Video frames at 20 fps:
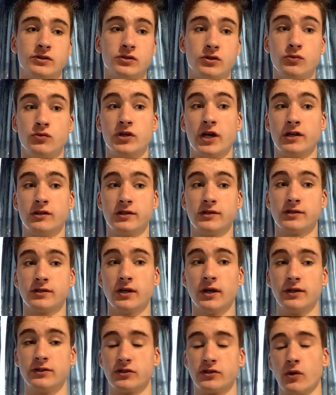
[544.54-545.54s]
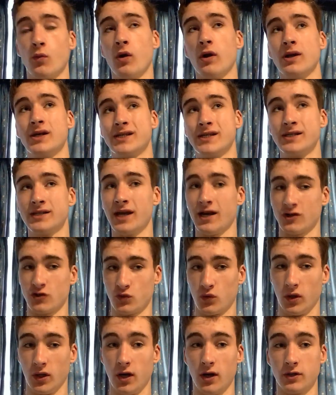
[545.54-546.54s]
to change its size. So while it is
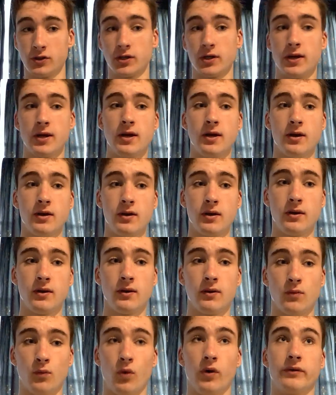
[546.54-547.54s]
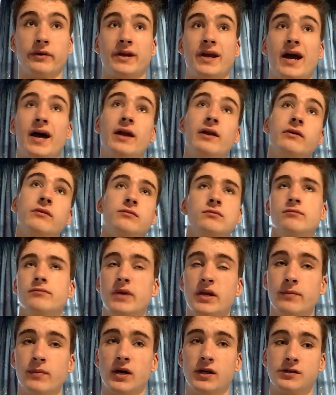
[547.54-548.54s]
extra large, one can
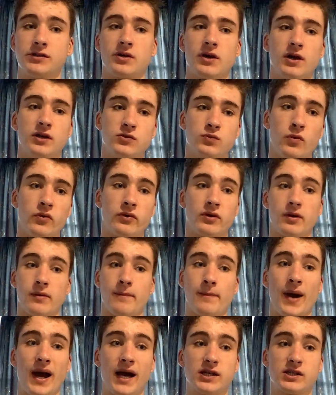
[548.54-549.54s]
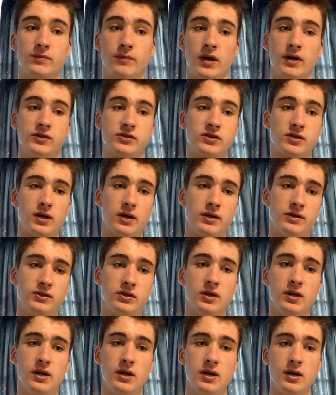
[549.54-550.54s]
minimize size, one can maximize size.
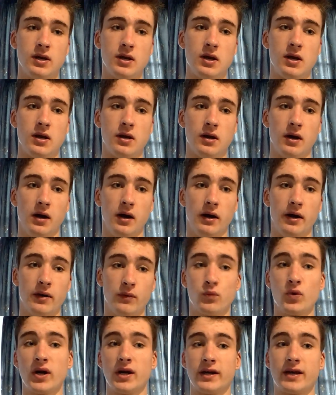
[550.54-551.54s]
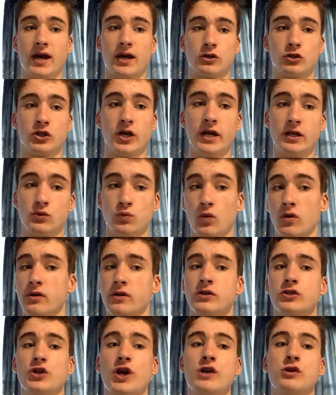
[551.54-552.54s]
It really can change. One
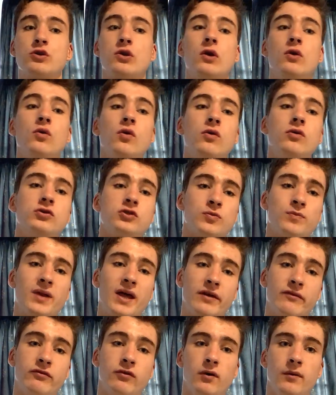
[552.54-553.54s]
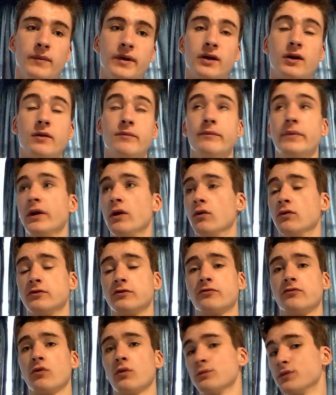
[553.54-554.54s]
can change the launch platform. It can be
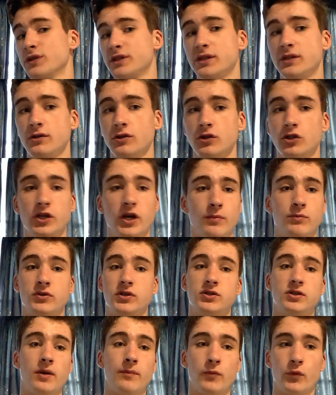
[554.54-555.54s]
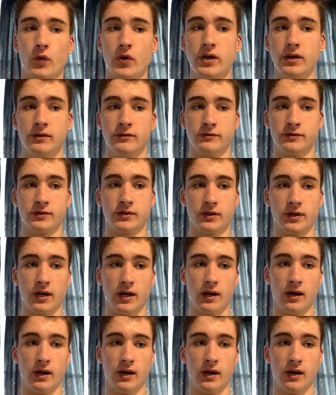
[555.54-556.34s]
launched from ships, submarines,